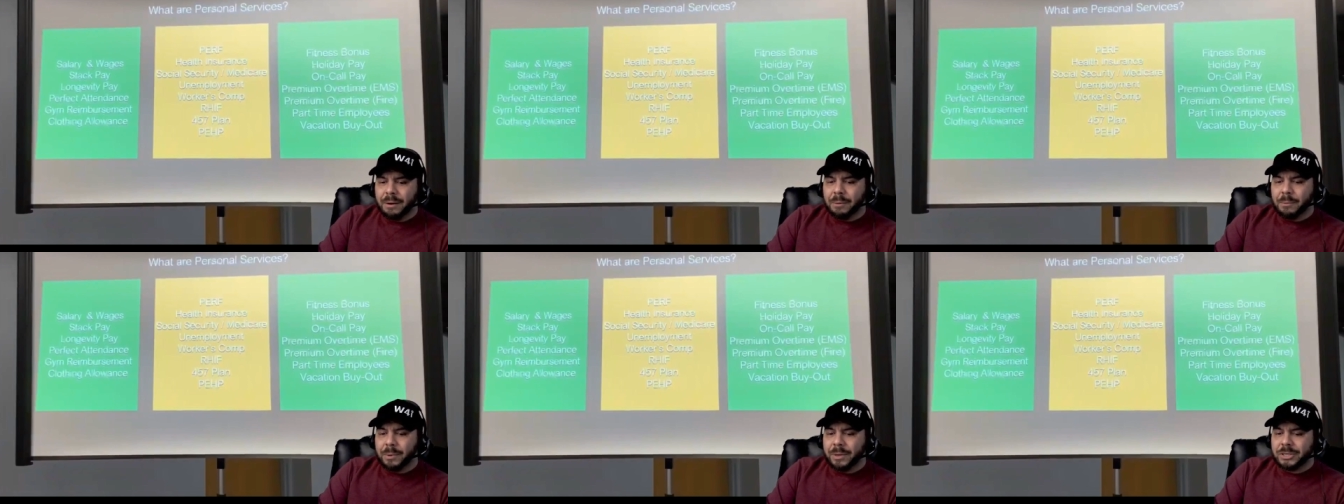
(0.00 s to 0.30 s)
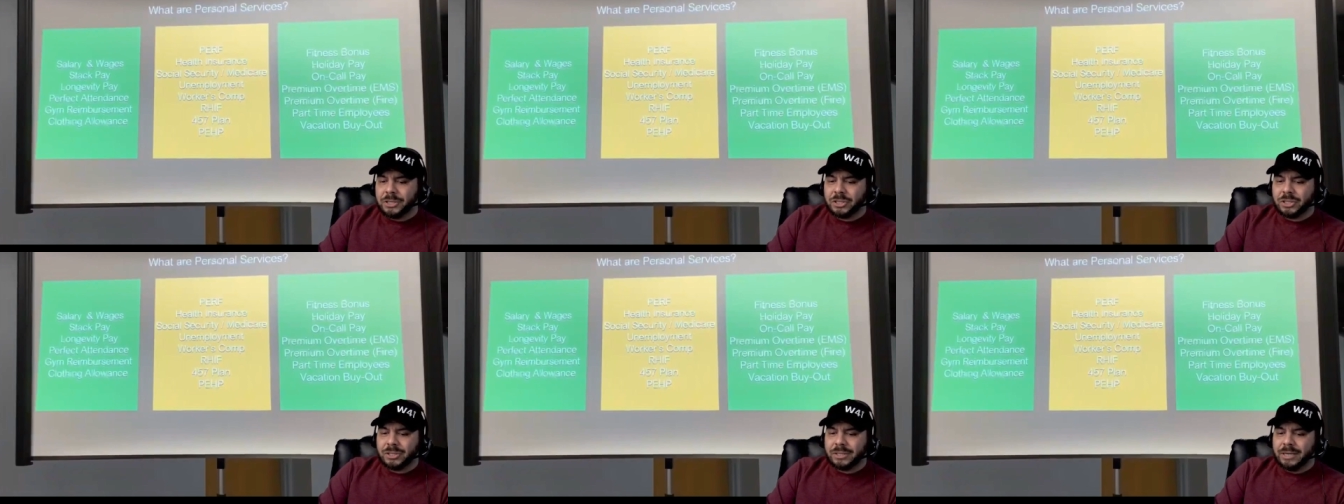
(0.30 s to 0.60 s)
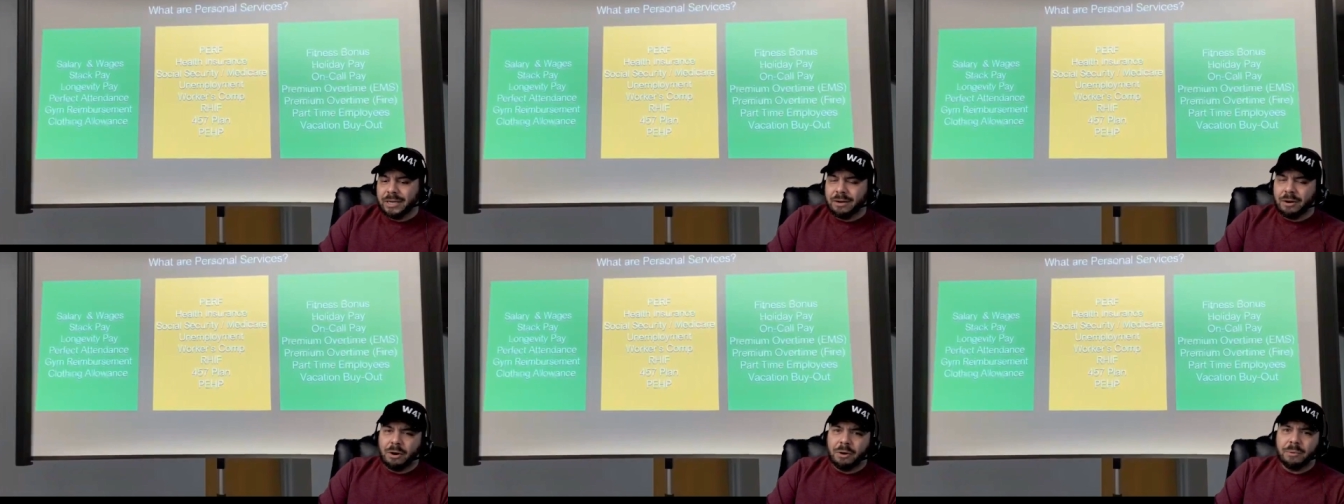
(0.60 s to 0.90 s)
which,
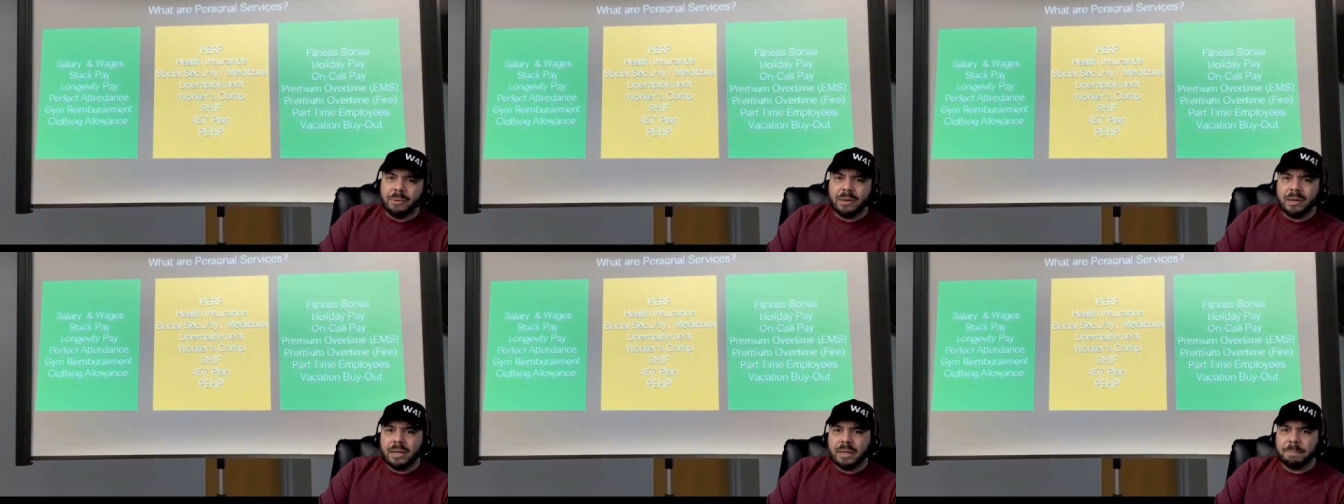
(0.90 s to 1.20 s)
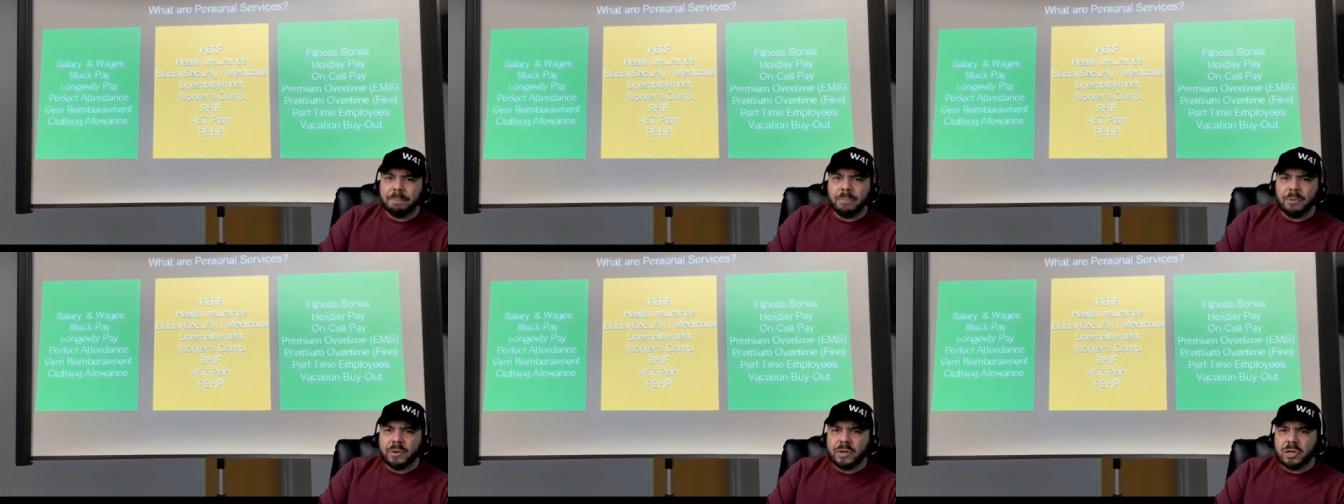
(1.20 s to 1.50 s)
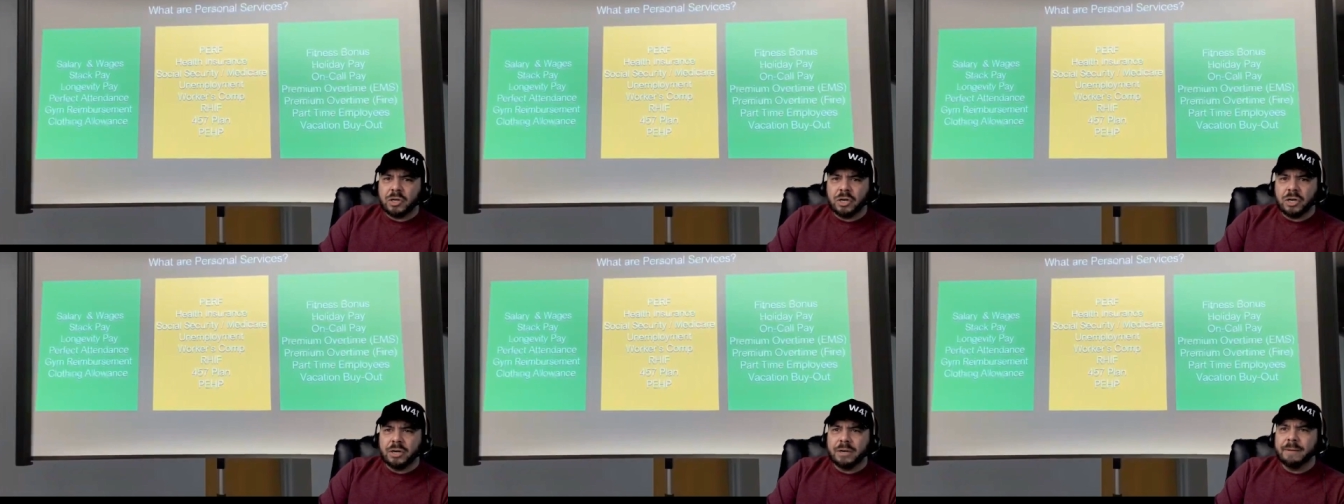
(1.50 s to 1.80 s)
is pretty
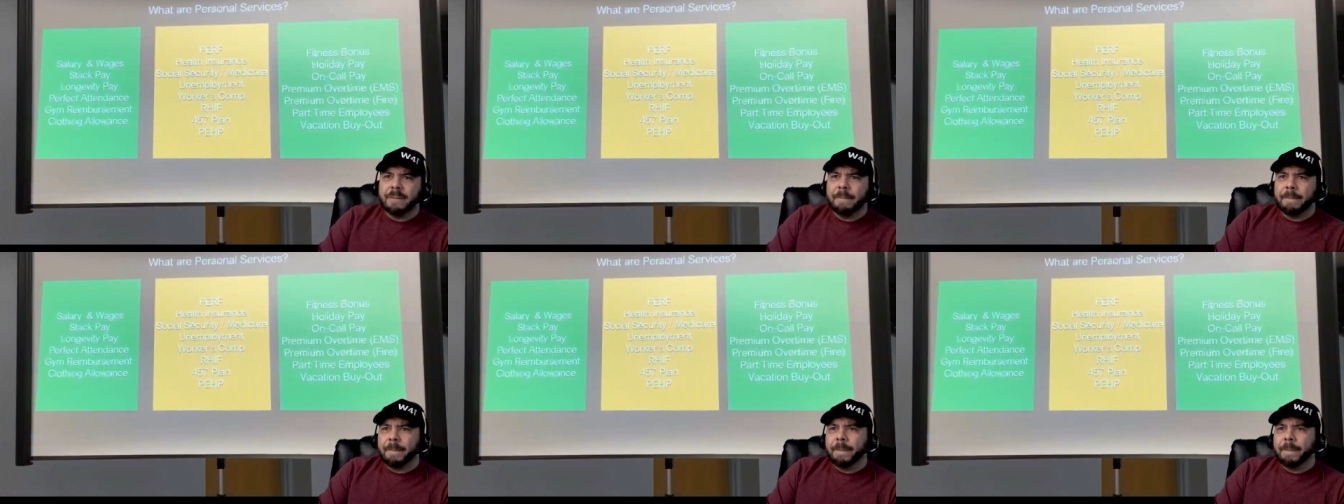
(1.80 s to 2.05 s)
good.